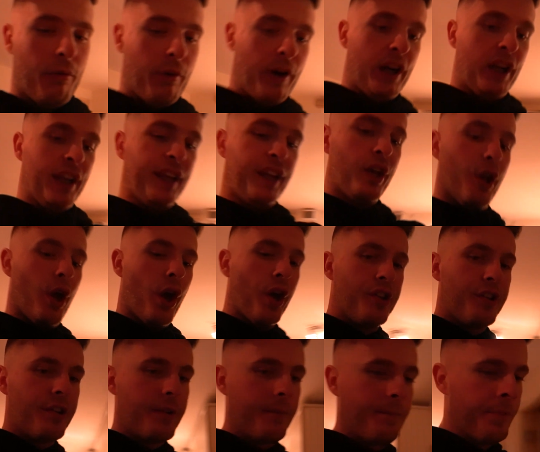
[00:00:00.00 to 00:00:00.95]
really
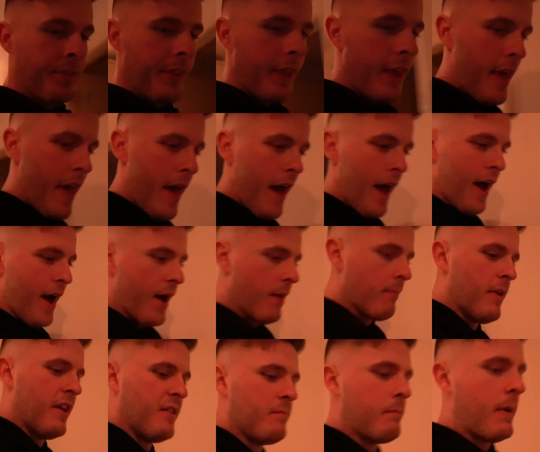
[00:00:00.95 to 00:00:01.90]
good.
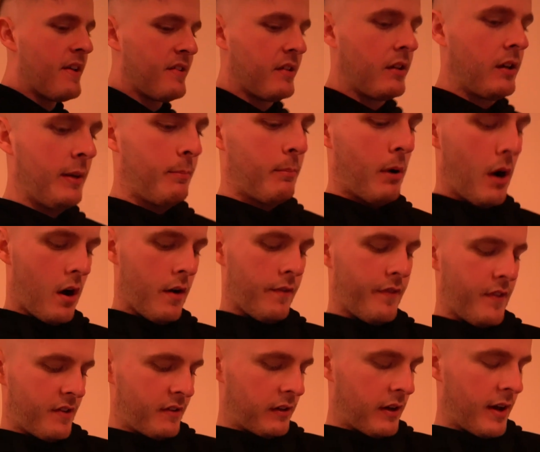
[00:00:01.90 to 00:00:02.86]
Um, it's basically part of
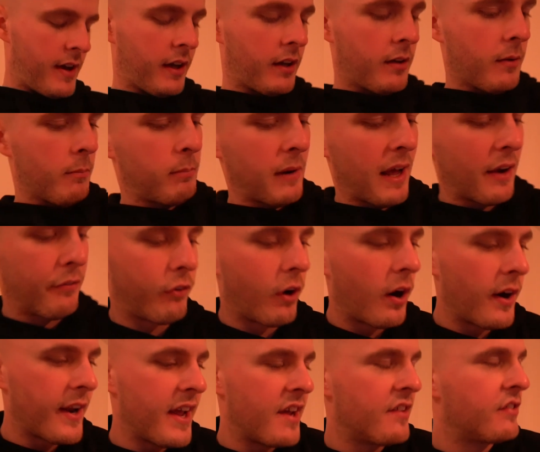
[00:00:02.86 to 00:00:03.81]
this like Black
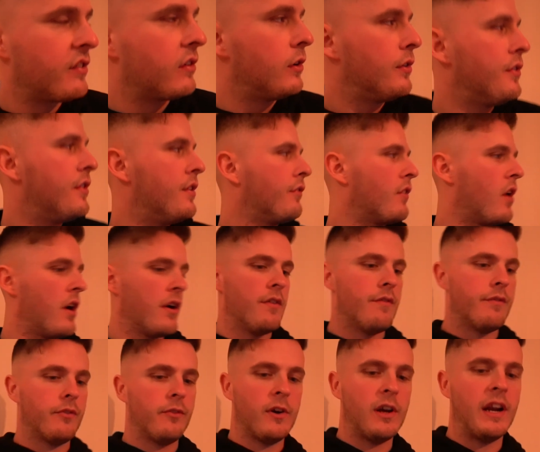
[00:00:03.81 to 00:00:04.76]
Friday exclusive kind
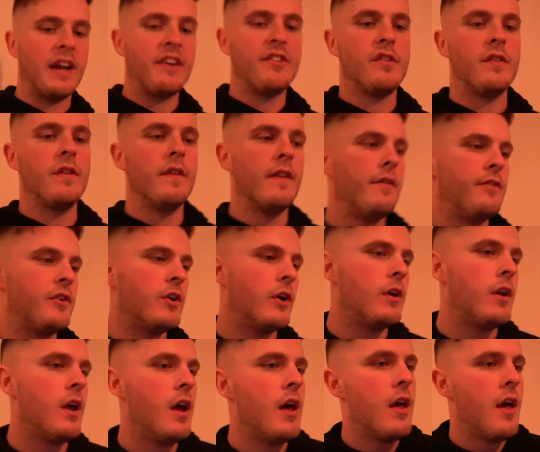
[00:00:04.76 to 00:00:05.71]
of collection that they've
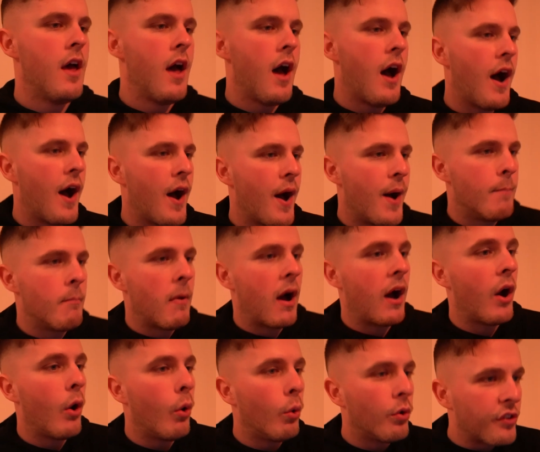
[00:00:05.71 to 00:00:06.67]
done. Um,
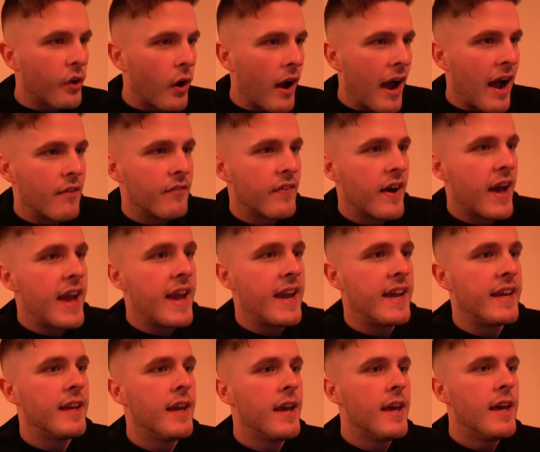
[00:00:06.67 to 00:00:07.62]
I also have
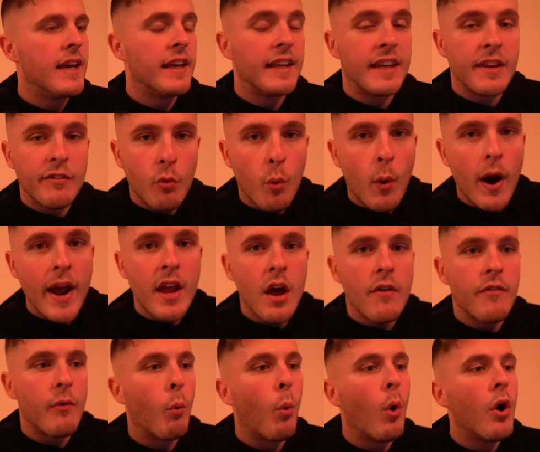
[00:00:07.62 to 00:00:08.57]
a giveaway
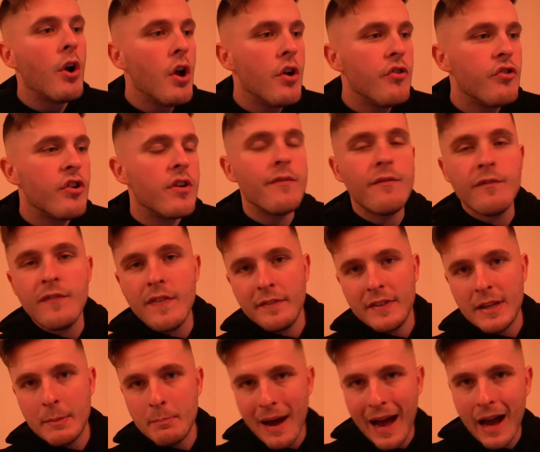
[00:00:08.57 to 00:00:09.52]
of a
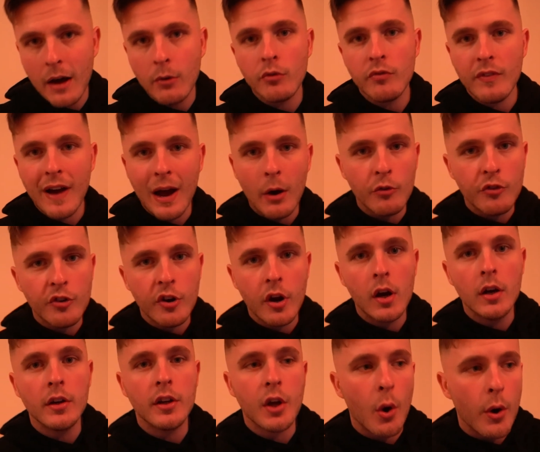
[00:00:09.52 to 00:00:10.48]
£150 voucher
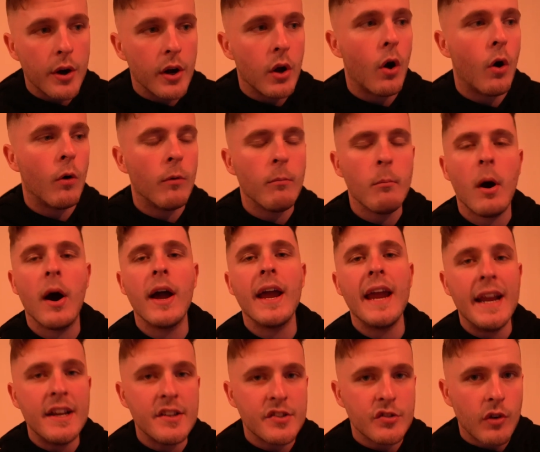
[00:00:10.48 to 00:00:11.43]
going on my
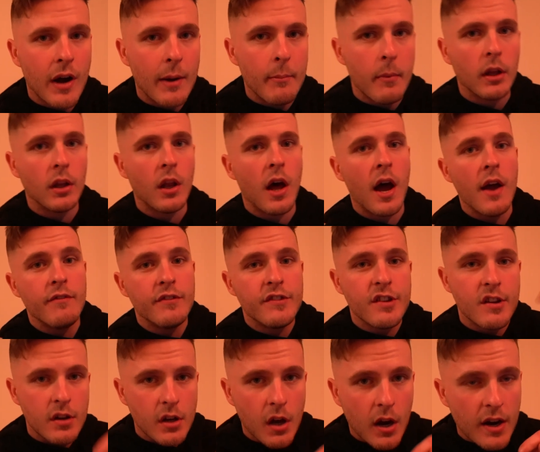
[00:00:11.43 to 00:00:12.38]
Instagram live
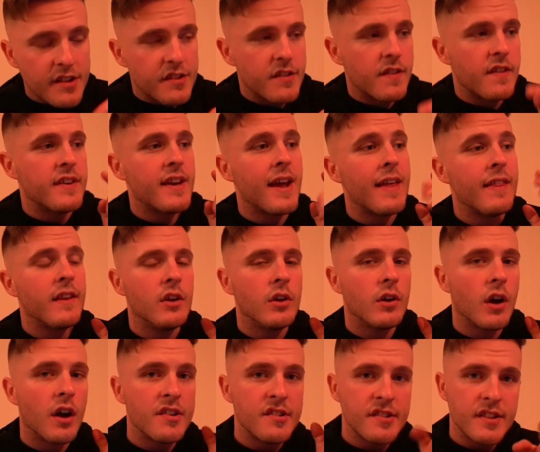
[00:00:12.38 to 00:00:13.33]
tonight. So the day that you
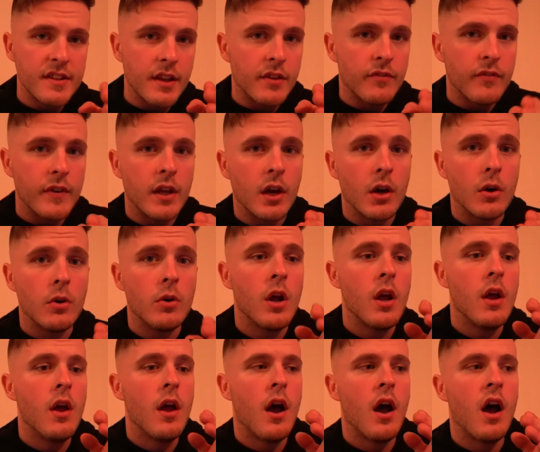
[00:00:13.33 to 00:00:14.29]
guys see this video
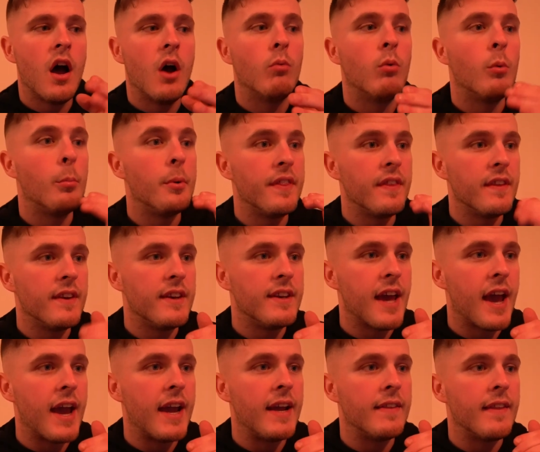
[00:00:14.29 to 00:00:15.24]
uh, will be the
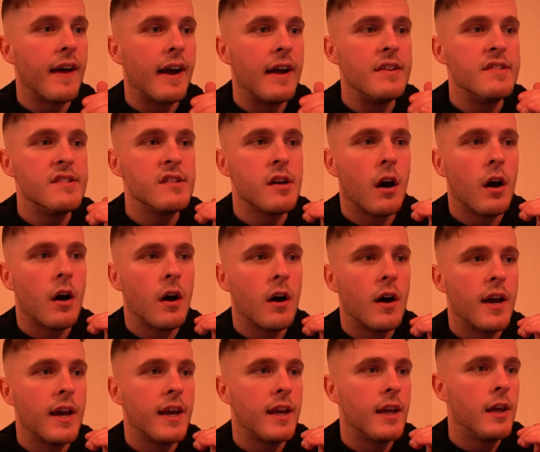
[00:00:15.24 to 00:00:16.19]
day that
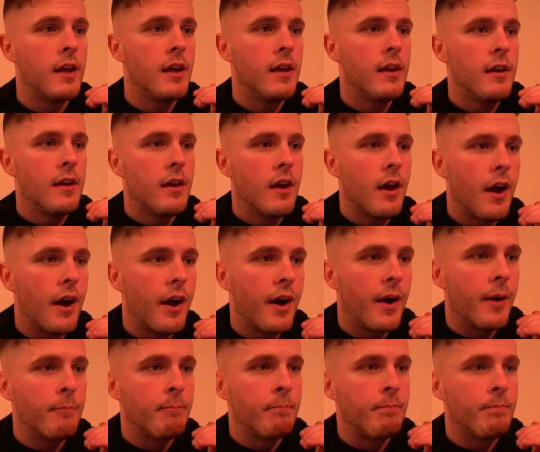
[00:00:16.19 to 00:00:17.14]
I
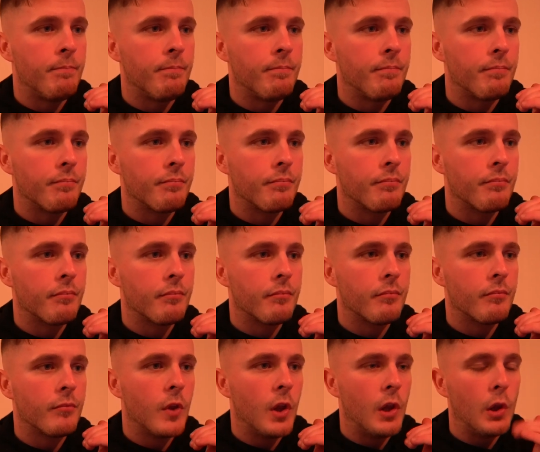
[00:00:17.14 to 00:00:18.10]
um,
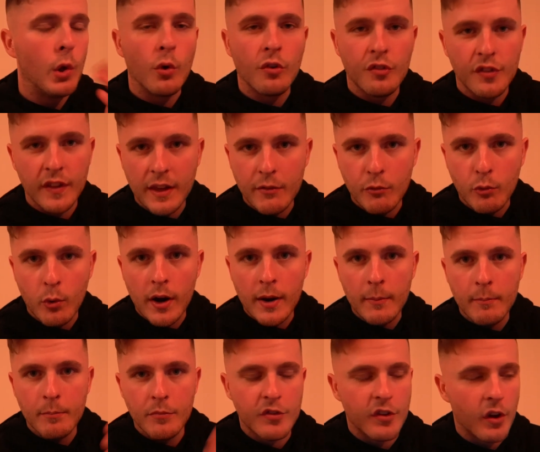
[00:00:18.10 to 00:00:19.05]
launch the giveaway.
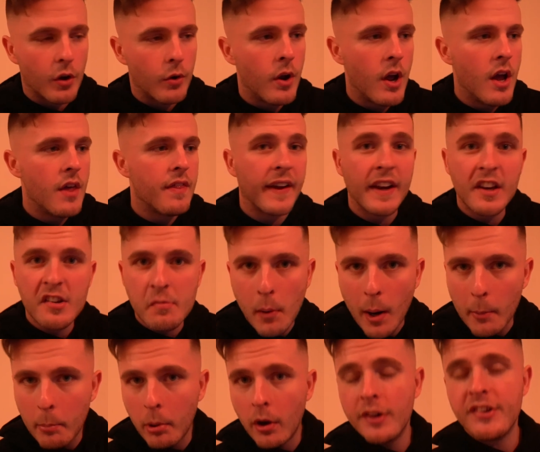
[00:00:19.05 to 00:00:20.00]
So thank you to
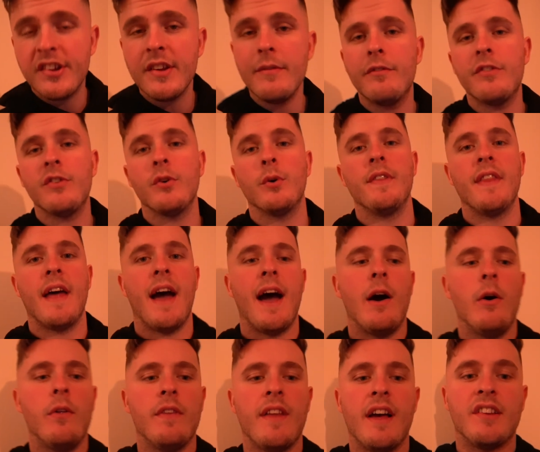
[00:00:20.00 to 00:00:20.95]
MyProtein for sorting that
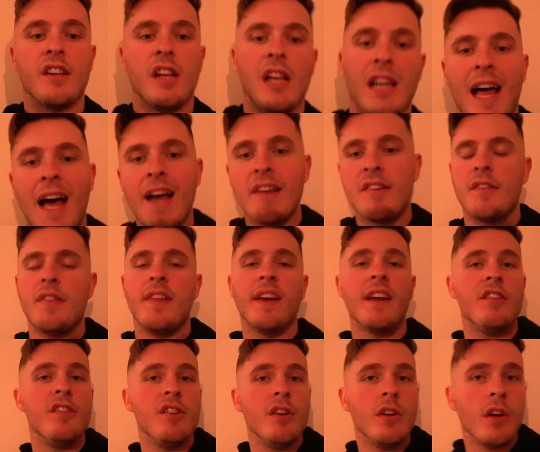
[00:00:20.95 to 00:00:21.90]
out. That's class.
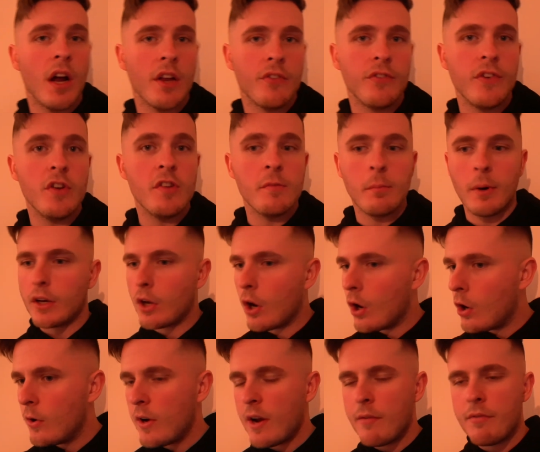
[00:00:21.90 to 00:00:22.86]
Thank you to you guys for using my
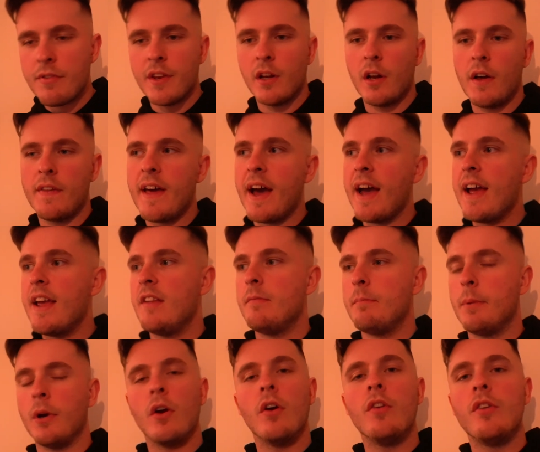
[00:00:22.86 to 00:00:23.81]
code, everything like that. It is
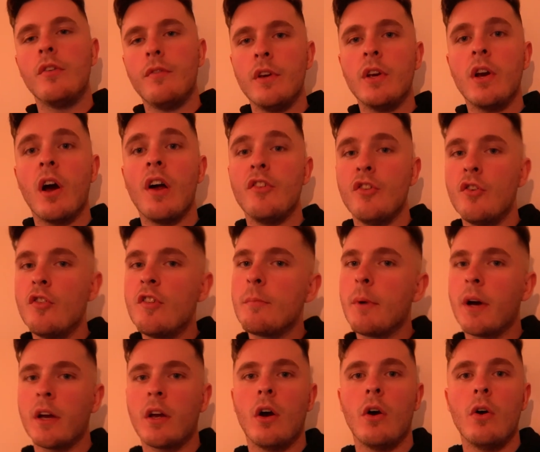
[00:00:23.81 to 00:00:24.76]
because of you guys using
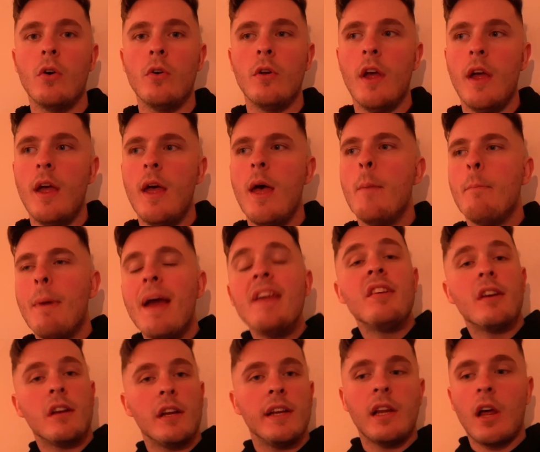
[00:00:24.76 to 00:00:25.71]
my code.
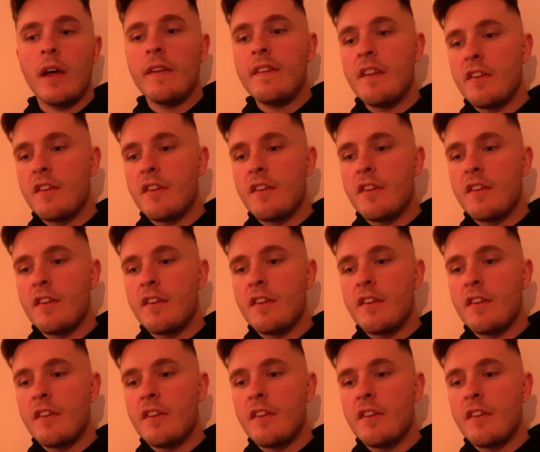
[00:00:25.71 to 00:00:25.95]
Basically like